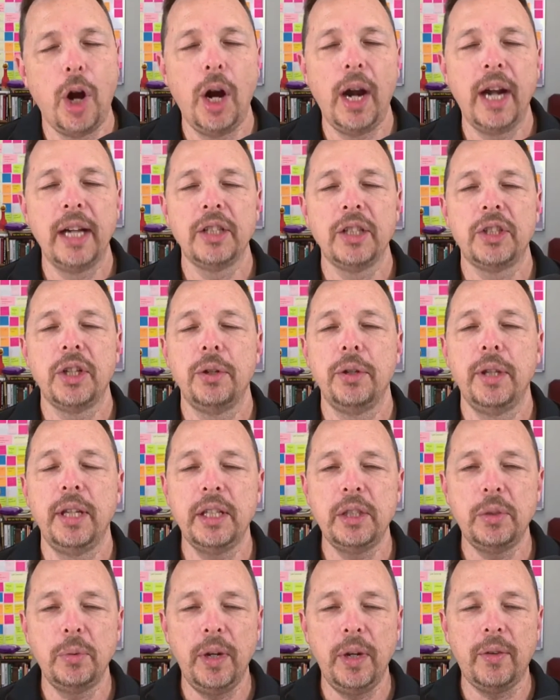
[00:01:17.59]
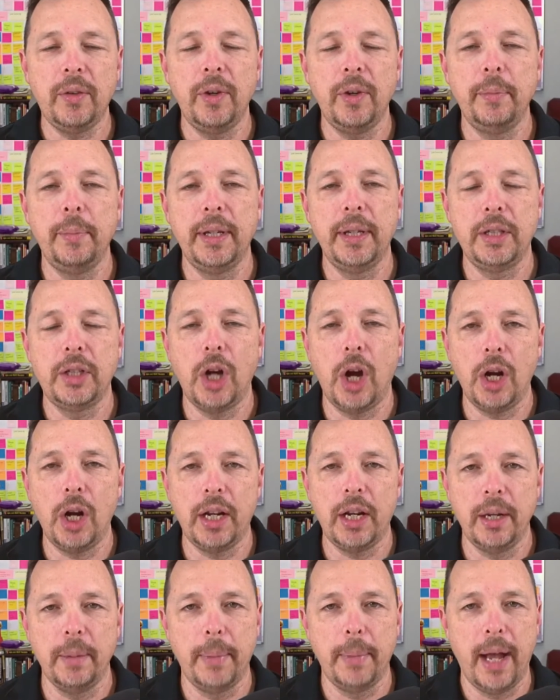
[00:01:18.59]
All right, so this week we've been
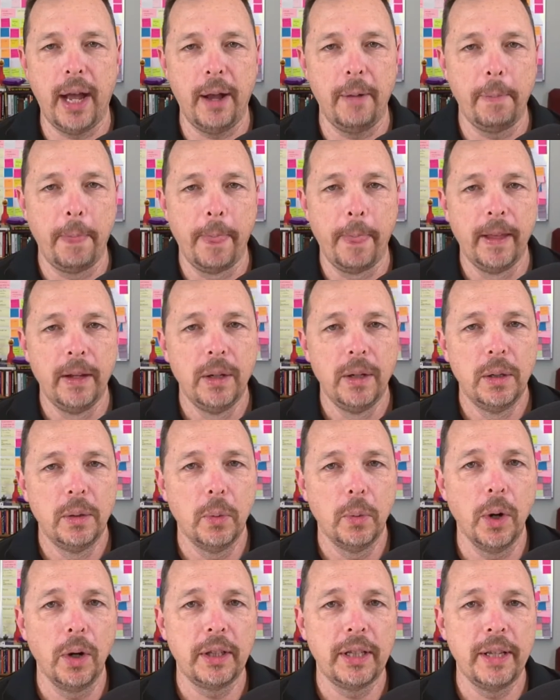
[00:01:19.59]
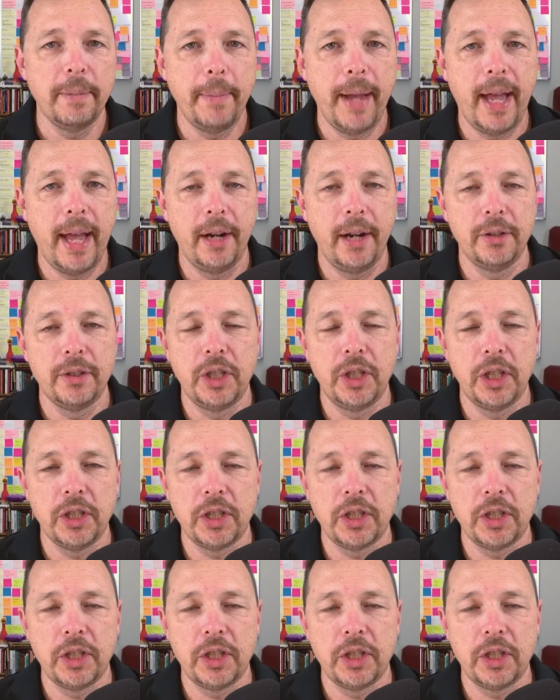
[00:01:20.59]
talking about work that matters.